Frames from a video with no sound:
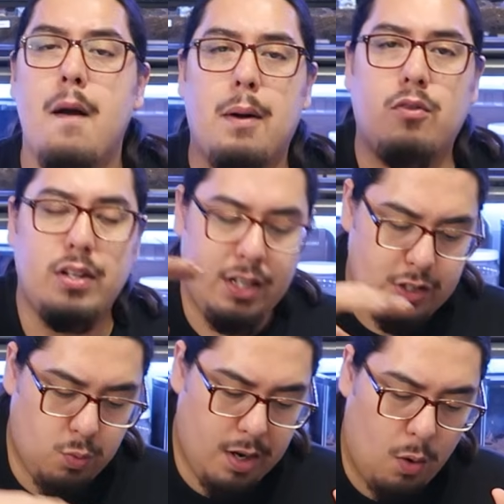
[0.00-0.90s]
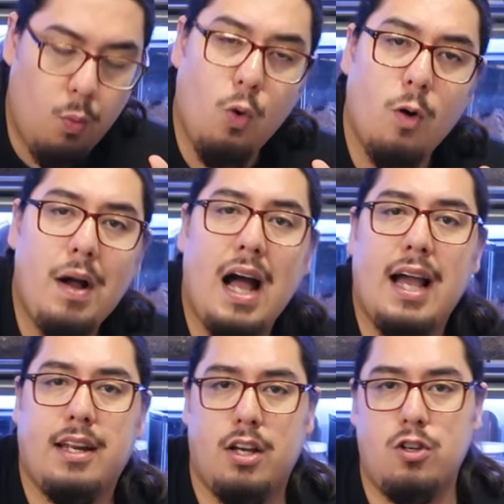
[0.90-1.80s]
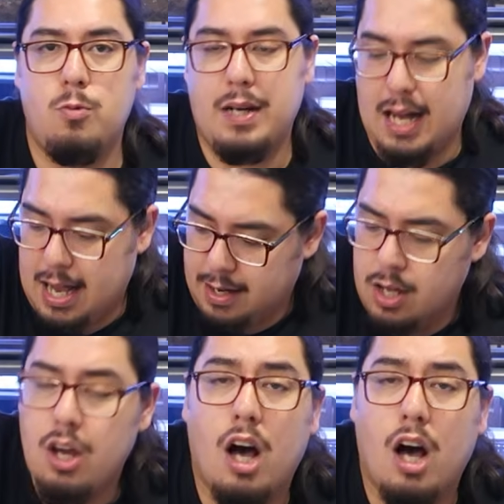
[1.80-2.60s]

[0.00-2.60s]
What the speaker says: But really, you just want a warm hide, a humid hide,